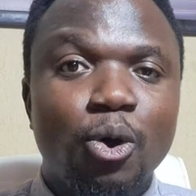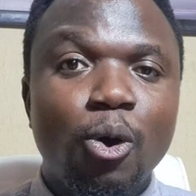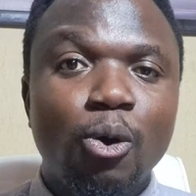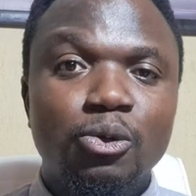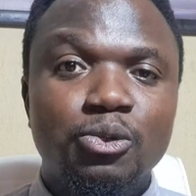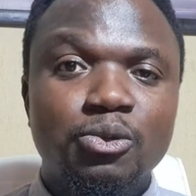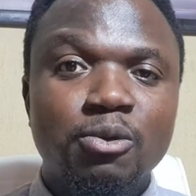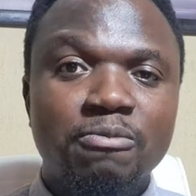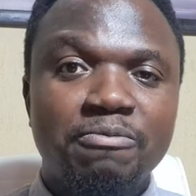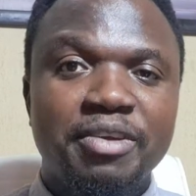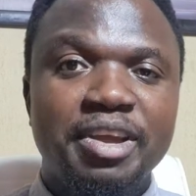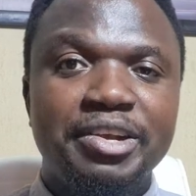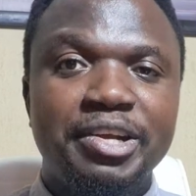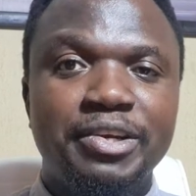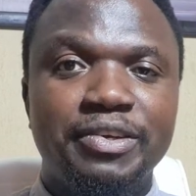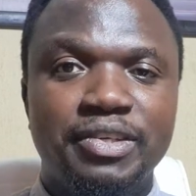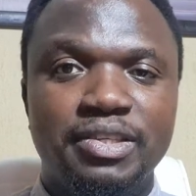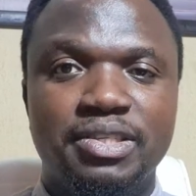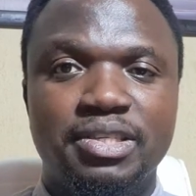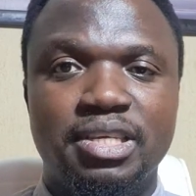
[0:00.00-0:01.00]
also very
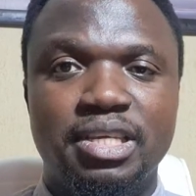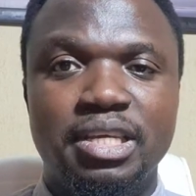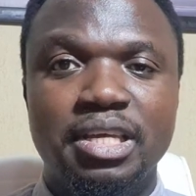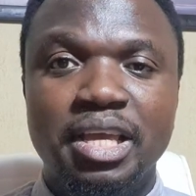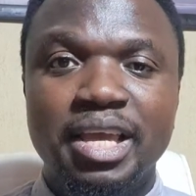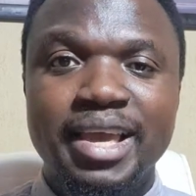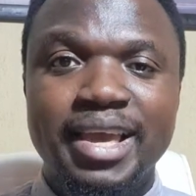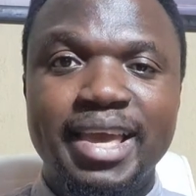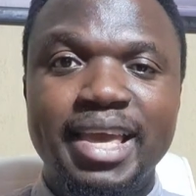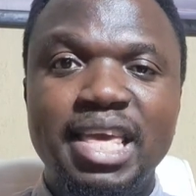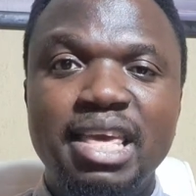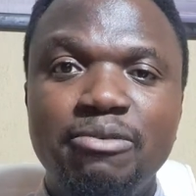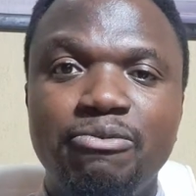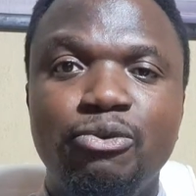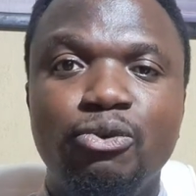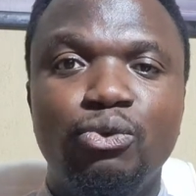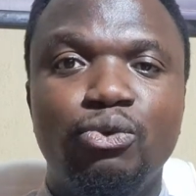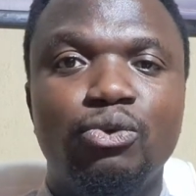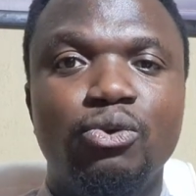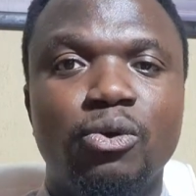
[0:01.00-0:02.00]
risky if
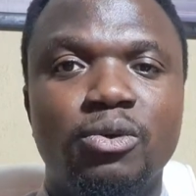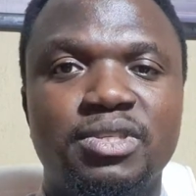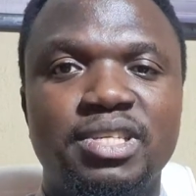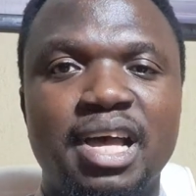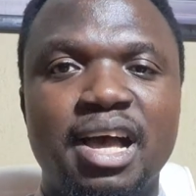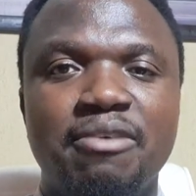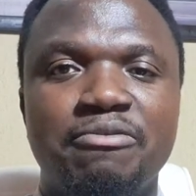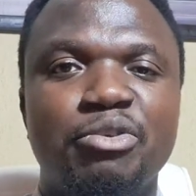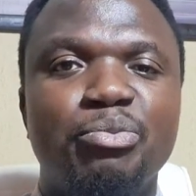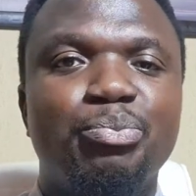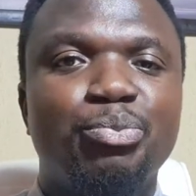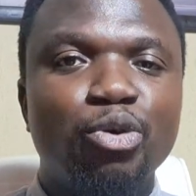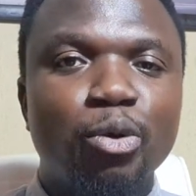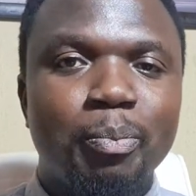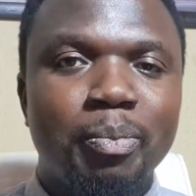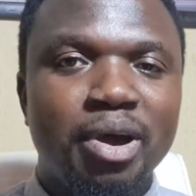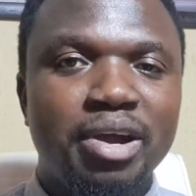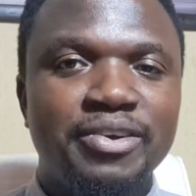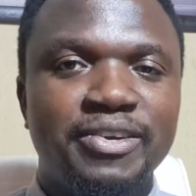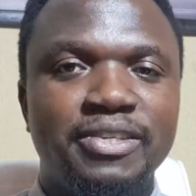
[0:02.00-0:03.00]
you do not have a
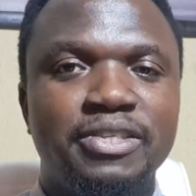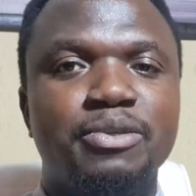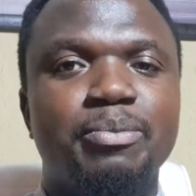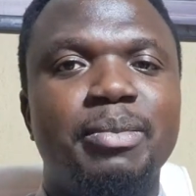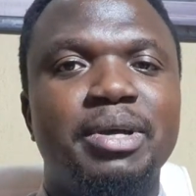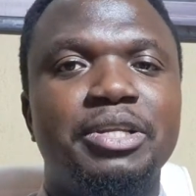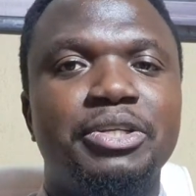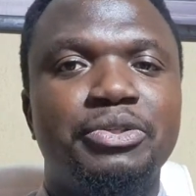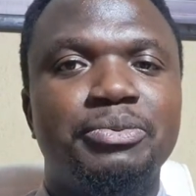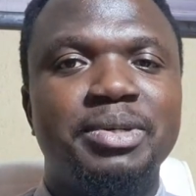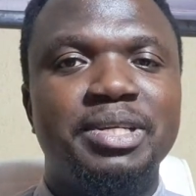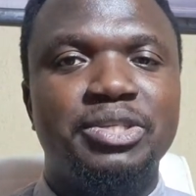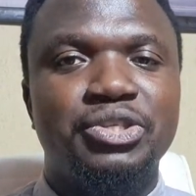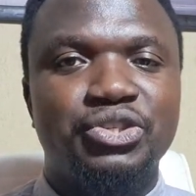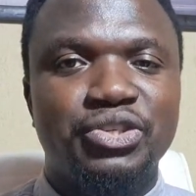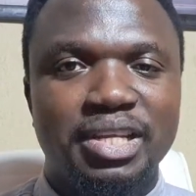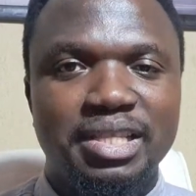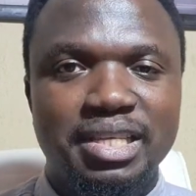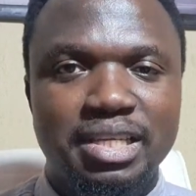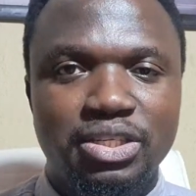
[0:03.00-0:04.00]
proper risk management
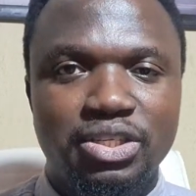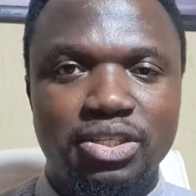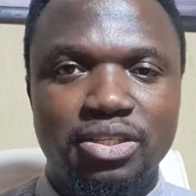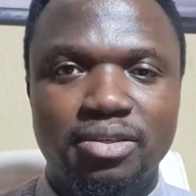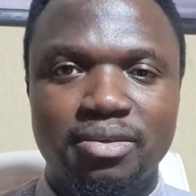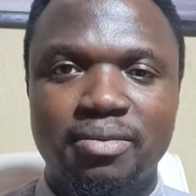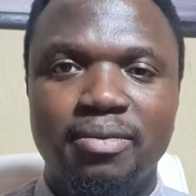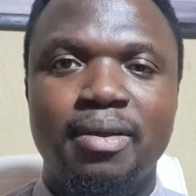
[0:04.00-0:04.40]
strategy.